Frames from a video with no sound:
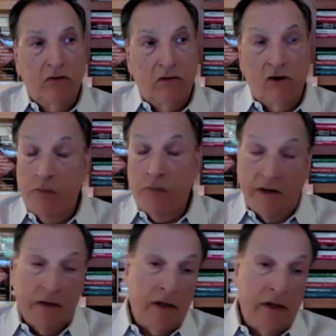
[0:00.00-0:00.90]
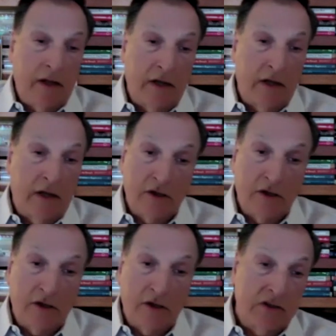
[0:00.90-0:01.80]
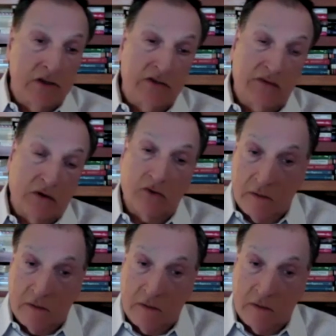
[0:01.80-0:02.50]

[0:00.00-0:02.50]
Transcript: no medications for cocaine problems.